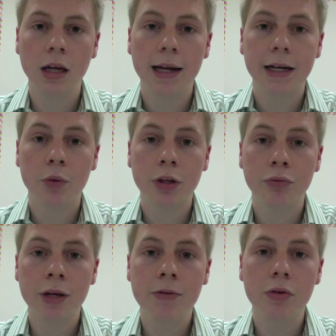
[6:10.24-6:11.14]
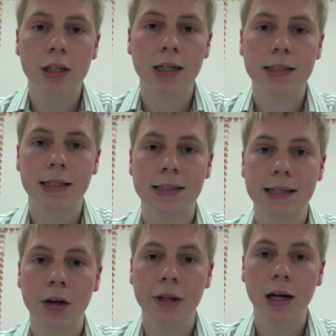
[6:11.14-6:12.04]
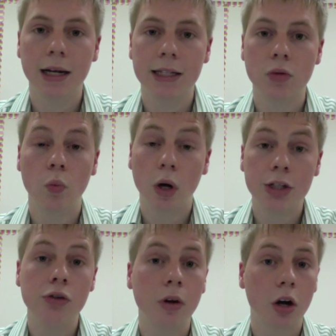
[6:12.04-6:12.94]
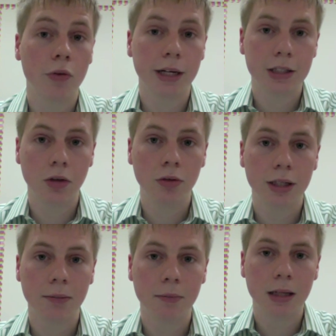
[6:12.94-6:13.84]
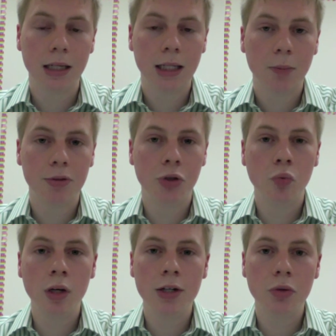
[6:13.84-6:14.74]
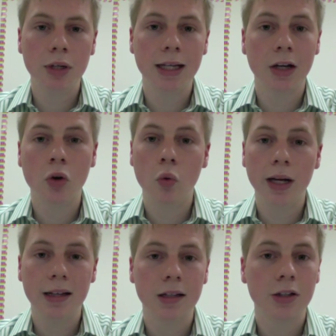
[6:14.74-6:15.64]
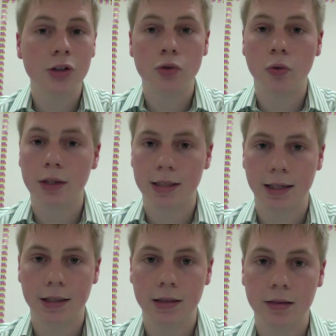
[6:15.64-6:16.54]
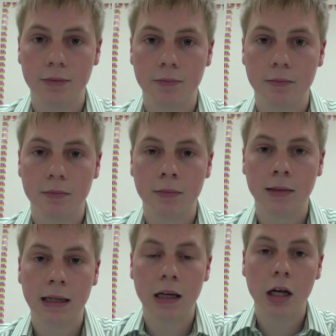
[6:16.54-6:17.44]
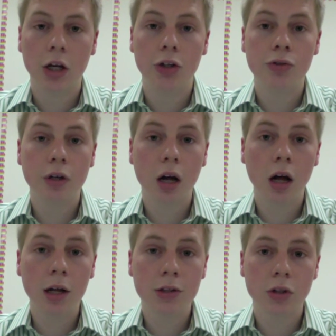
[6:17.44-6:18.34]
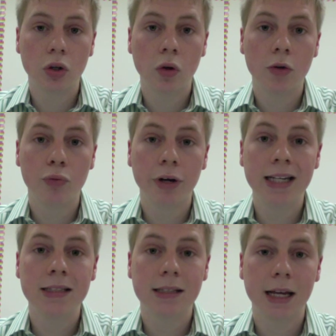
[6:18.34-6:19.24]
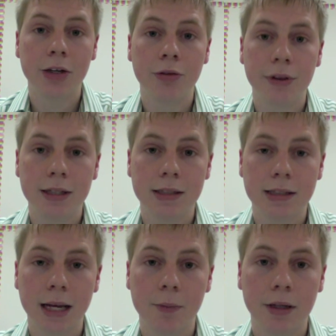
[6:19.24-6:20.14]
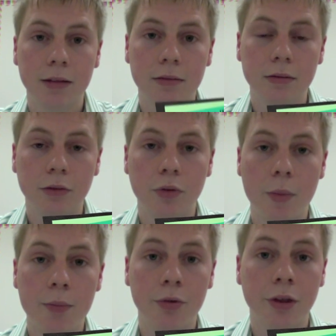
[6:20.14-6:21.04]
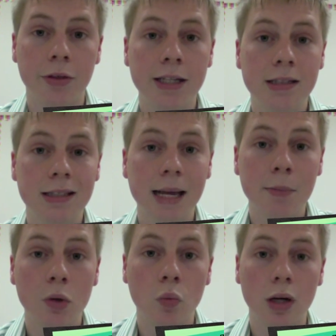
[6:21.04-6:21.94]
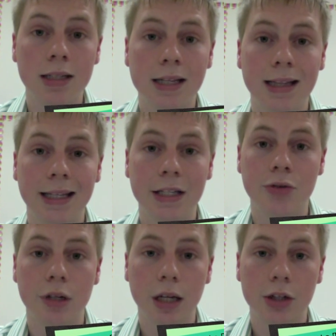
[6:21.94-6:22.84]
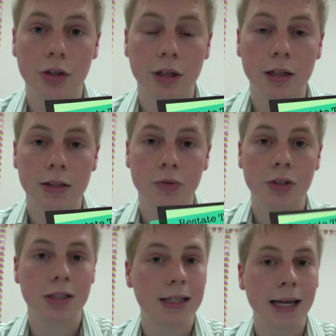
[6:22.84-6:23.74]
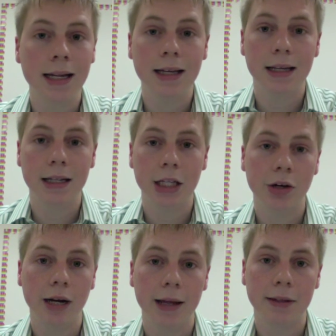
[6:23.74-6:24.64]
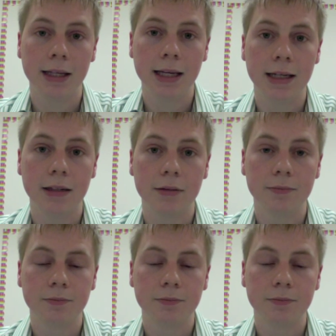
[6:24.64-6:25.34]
Now what the review does is tell the audience what you've already told them, but you want to do it in a quick, short sentence. You should also restate your thesis statement. Remember, the thesis statement was in the introduction, so just say it again here at the end.